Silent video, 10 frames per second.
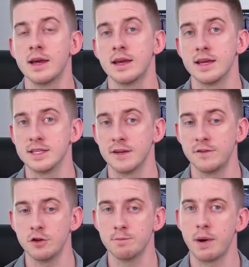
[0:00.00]
is if
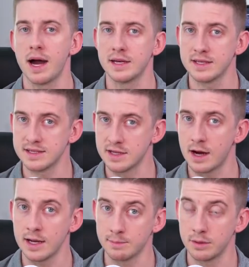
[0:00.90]
you by
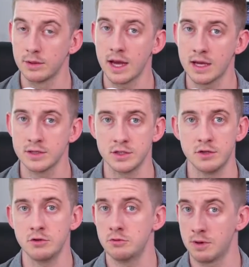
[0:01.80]
design plan
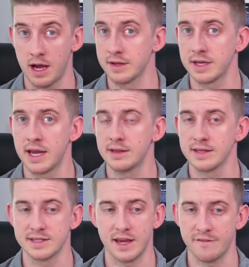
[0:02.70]
to allocate,
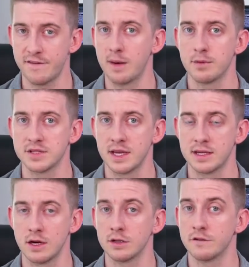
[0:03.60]
let's say
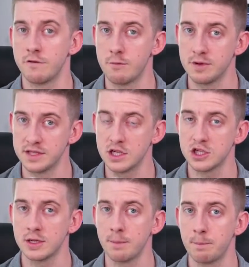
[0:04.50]
5% on the full
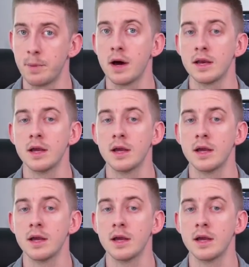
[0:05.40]
position, but